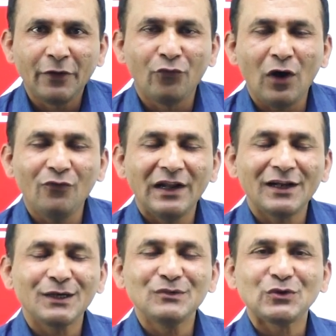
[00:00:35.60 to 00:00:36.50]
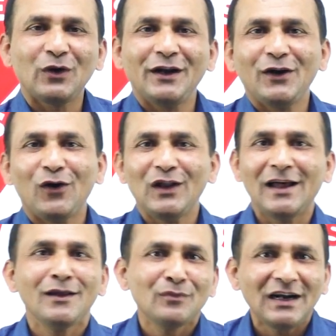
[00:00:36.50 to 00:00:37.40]
a warm welcome to one and all.
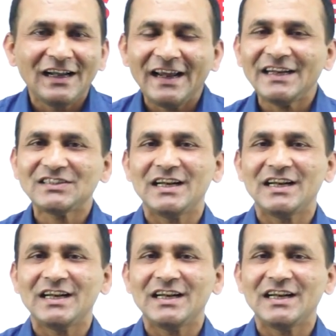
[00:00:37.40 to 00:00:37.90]
I am Natesh,